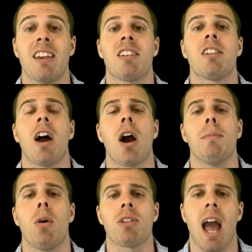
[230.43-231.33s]
This is our
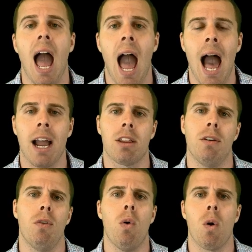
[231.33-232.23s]
most
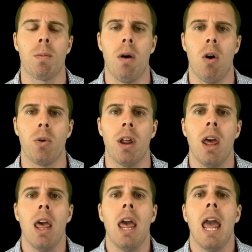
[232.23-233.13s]
active hormone
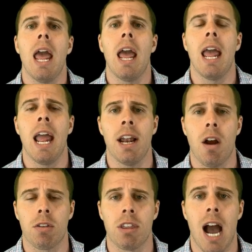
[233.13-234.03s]
in
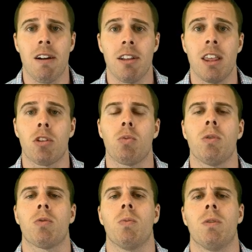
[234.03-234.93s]
our thyroid. This
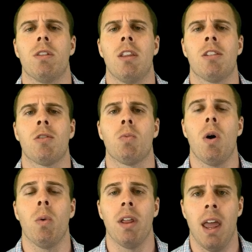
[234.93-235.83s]
is
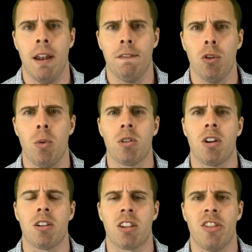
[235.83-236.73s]
what will
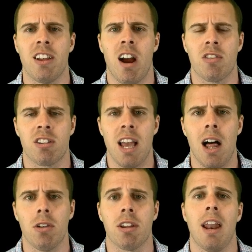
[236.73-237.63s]
influence our
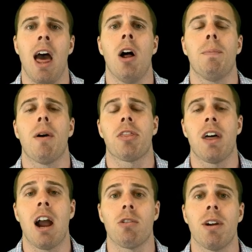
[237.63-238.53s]
cells and help our
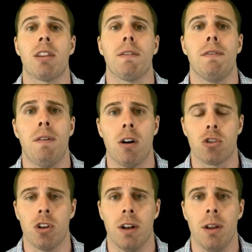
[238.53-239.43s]
thyroid to
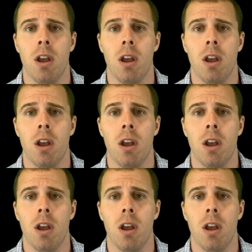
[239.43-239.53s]
function.